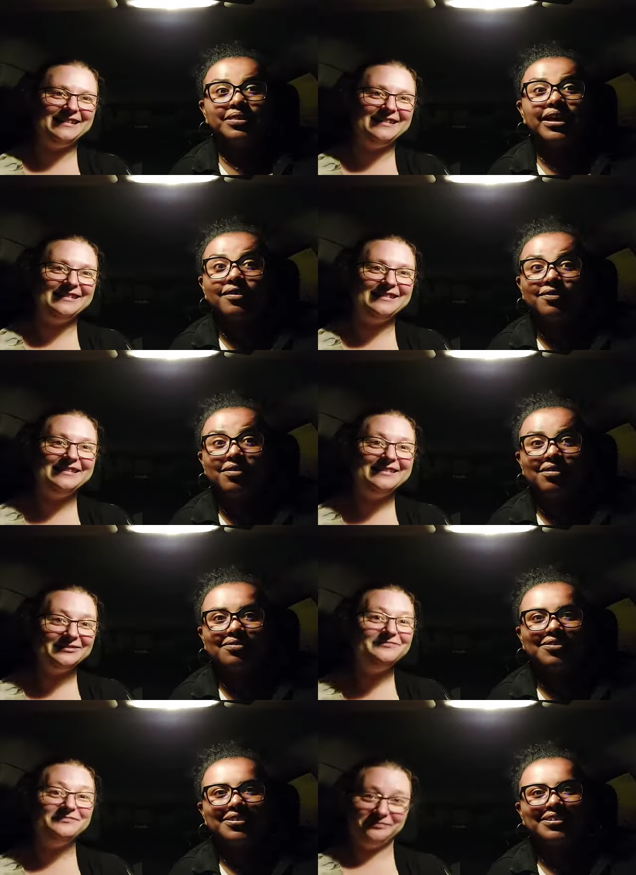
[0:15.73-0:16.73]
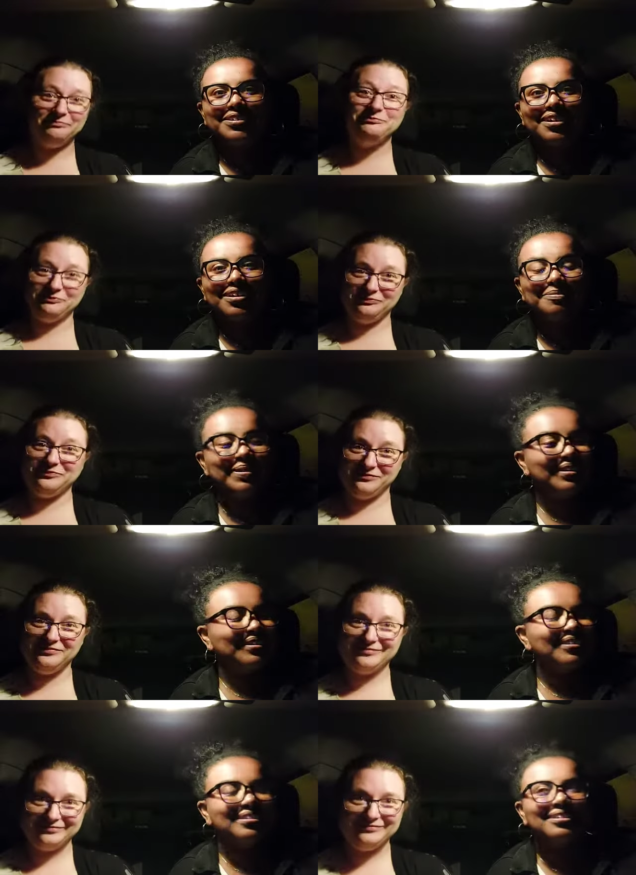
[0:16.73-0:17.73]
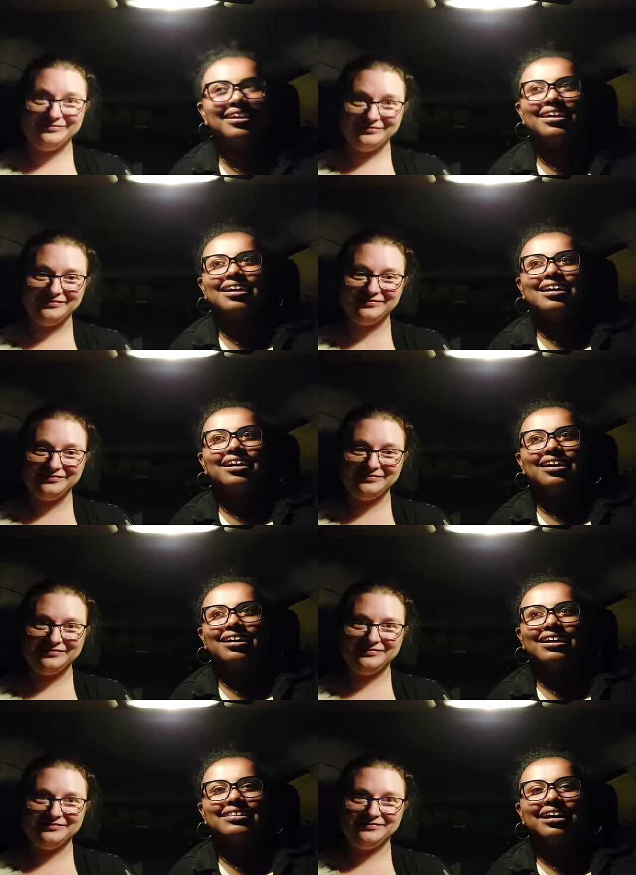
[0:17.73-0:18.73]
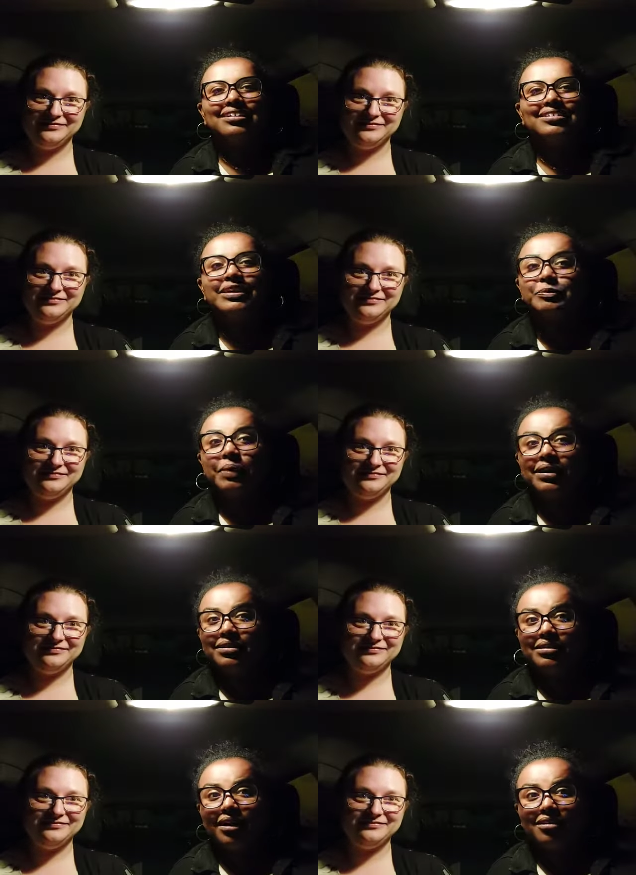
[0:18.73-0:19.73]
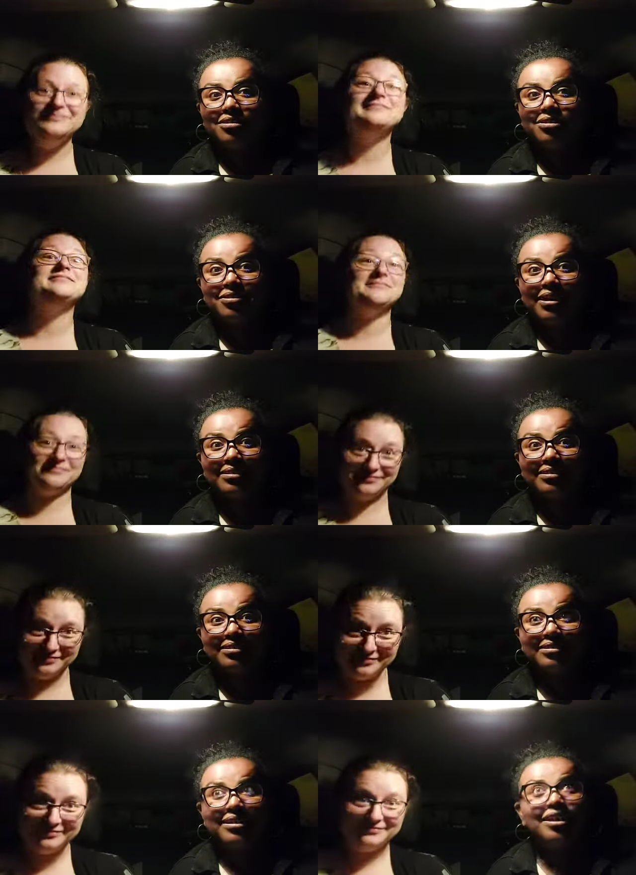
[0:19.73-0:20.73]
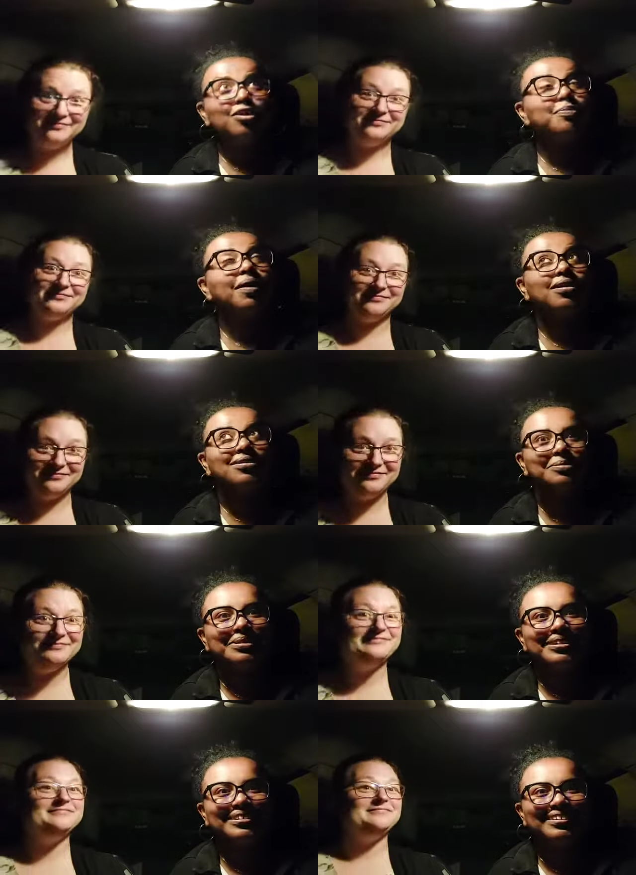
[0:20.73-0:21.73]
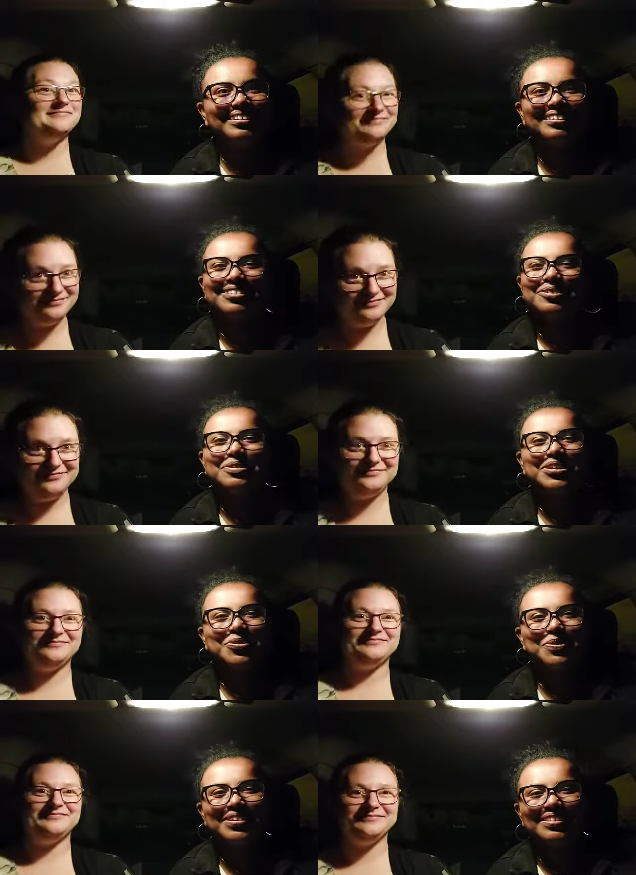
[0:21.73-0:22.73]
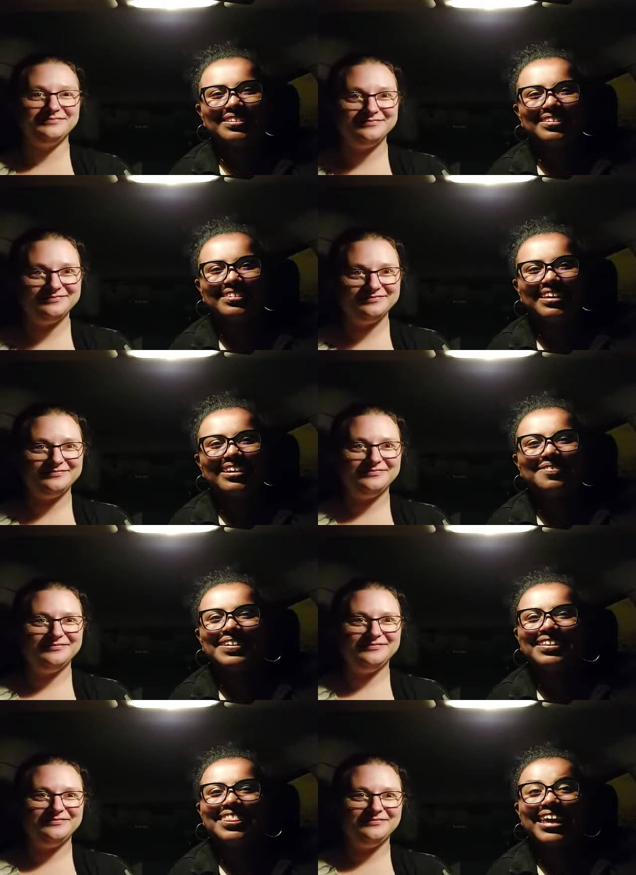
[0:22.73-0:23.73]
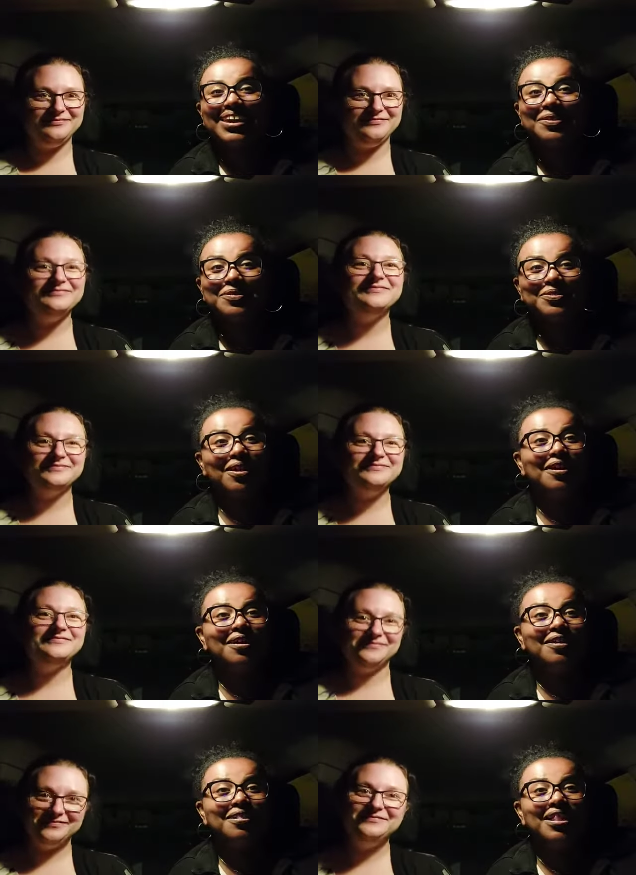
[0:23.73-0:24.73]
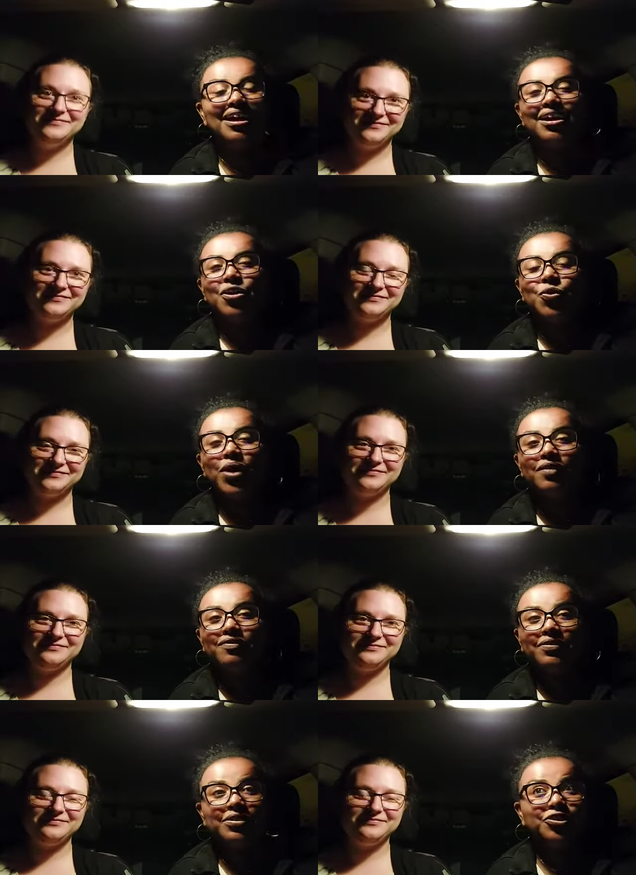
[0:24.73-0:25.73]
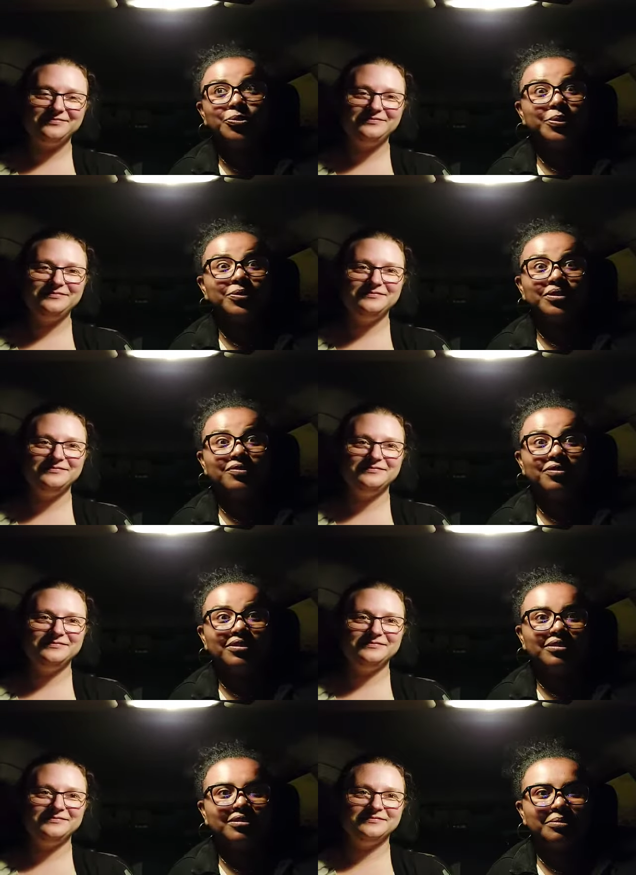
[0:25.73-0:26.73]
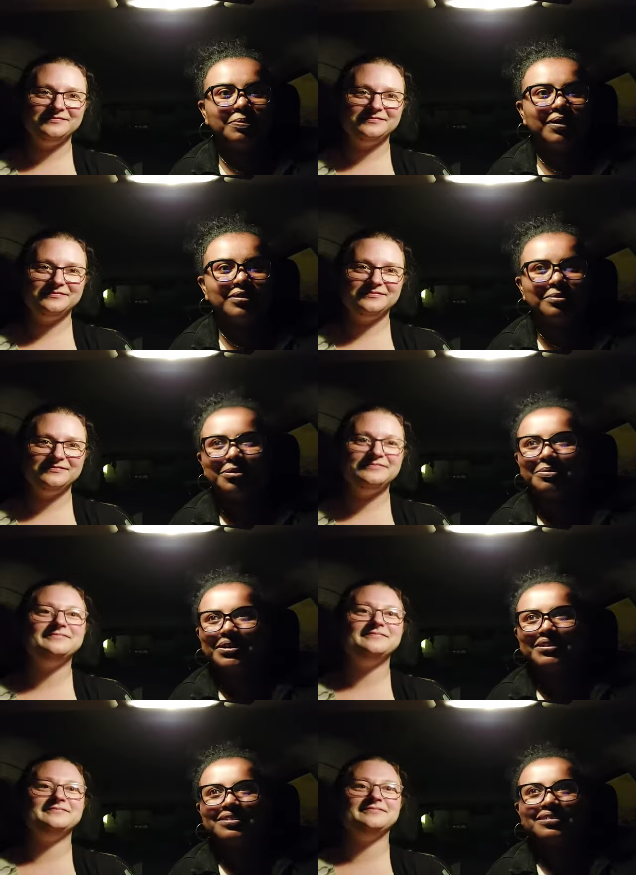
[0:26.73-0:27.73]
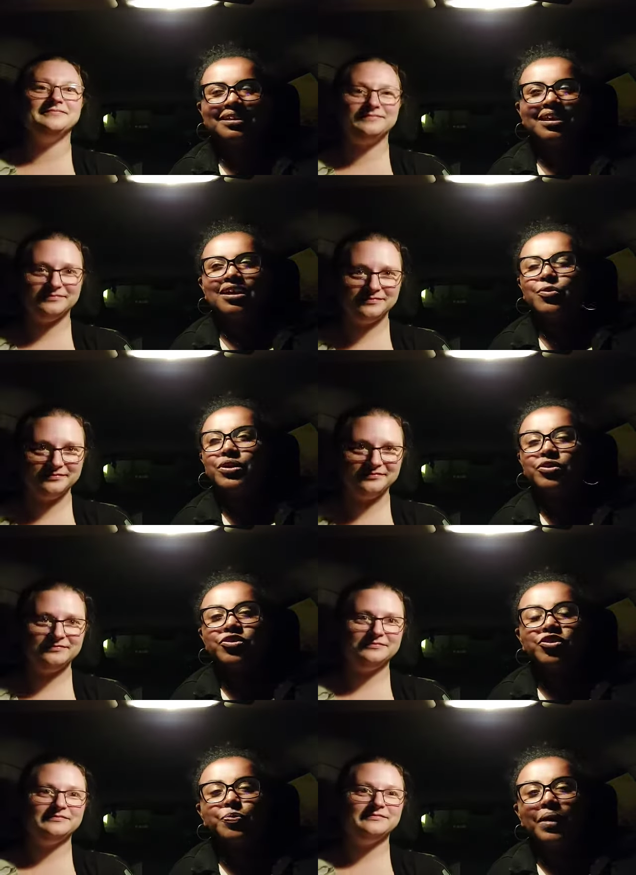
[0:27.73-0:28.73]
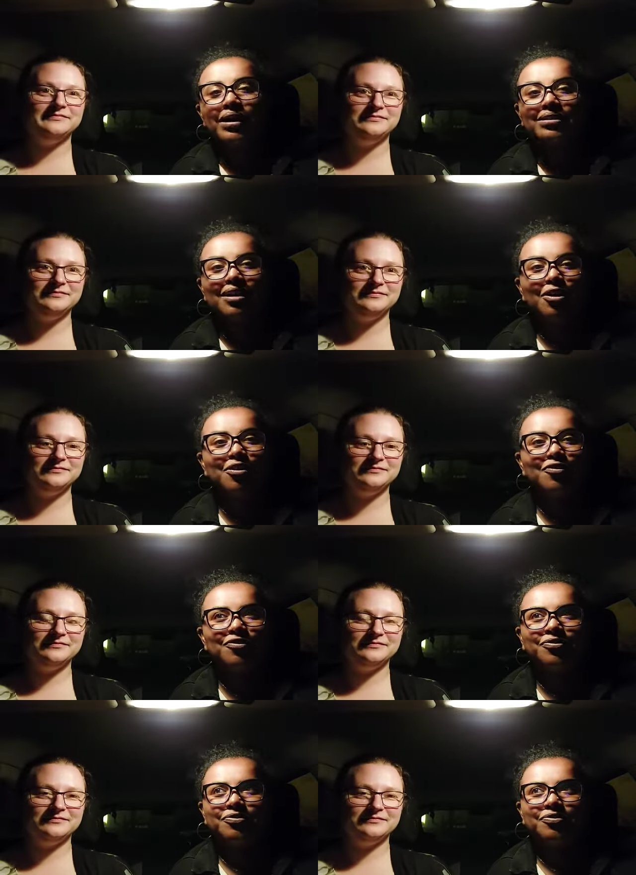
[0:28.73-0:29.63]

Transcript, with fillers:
Speaker 1: thankful for this car because it has expanded our horizons and our possibilities. So we just wanted to say a quick thank you to all who have contributed for this to be possible because we are just back now